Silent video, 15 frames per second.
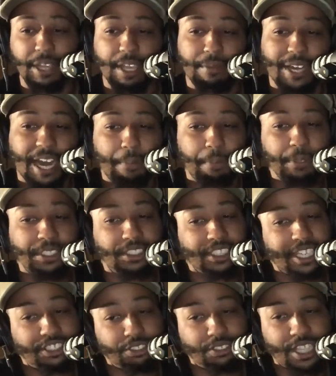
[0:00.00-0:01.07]
man. But I
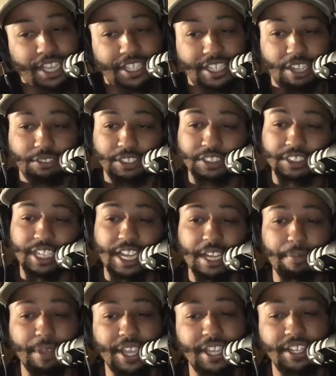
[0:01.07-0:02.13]
appreciate you taking out the
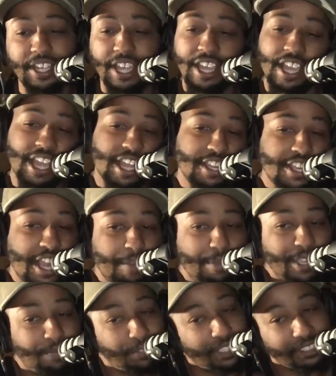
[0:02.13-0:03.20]
time, man. And yeah, I
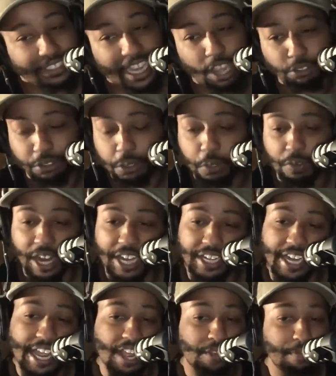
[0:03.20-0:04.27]
mean, for this outro right
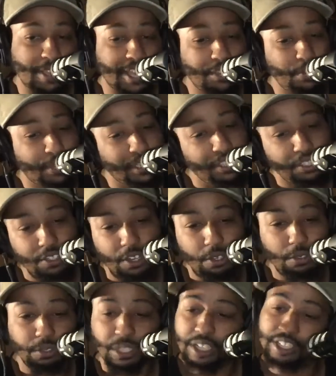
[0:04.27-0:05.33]
now, man, you can, you
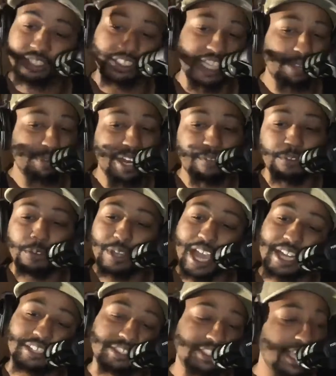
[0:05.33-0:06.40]
know, say whatever you
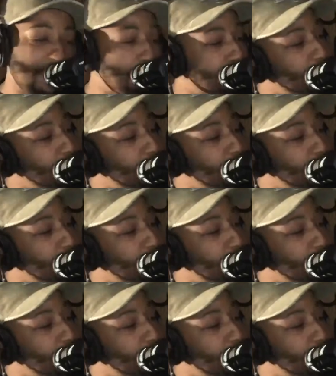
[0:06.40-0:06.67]
gotta say,